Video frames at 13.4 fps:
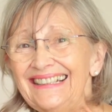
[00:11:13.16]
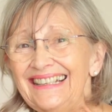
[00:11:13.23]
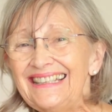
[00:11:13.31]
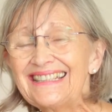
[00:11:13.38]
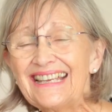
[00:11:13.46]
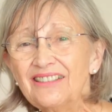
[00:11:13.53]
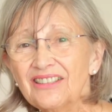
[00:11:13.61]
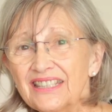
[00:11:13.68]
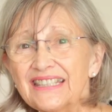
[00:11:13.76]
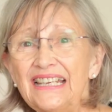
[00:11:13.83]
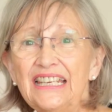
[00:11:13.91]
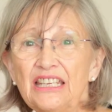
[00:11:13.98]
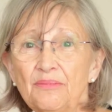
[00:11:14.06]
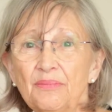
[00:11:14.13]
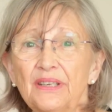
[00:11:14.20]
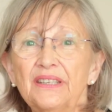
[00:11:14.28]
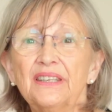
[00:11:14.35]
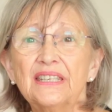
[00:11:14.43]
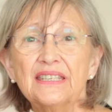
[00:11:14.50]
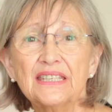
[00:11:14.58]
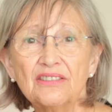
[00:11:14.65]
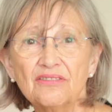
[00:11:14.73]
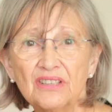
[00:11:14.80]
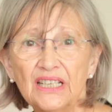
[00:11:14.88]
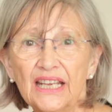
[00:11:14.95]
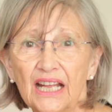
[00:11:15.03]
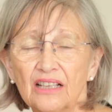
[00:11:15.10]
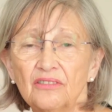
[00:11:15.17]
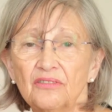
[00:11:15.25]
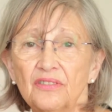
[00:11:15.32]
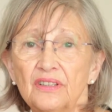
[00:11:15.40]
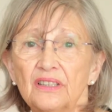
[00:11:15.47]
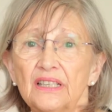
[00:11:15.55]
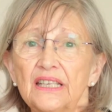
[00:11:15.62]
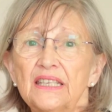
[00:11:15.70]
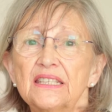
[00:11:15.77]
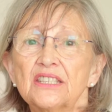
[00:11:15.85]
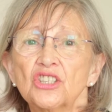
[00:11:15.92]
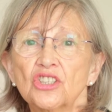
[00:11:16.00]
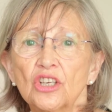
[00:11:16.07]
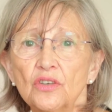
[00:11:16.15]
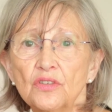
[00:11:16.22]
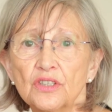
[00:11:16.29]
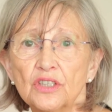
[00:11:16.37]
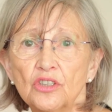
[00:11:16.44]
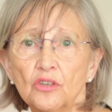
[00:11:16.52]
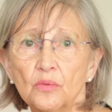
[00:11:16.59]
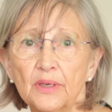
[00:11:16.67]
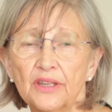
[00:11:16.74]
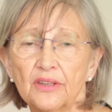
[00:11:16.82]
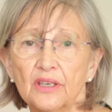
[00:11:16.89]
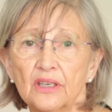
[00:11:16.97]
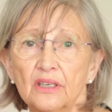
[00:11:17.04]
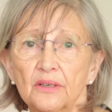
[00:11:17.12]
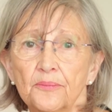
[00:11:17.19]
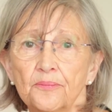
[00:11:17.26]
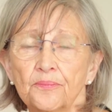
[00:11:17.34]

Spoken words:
It sounds silly, but this is really helpful. It shows that you're with her.